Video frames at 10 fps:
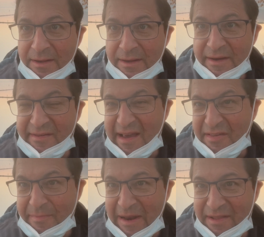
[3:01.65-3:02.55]

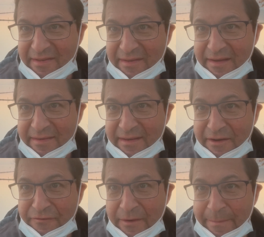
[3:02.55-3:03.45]
assessments,
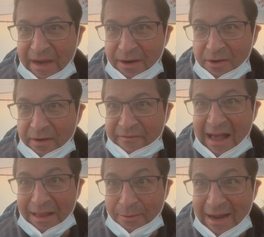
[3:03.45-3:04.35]
self and peer
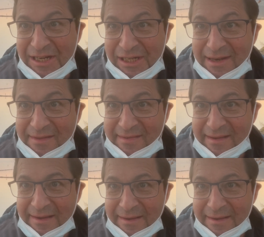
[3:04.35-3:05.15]
evaluations,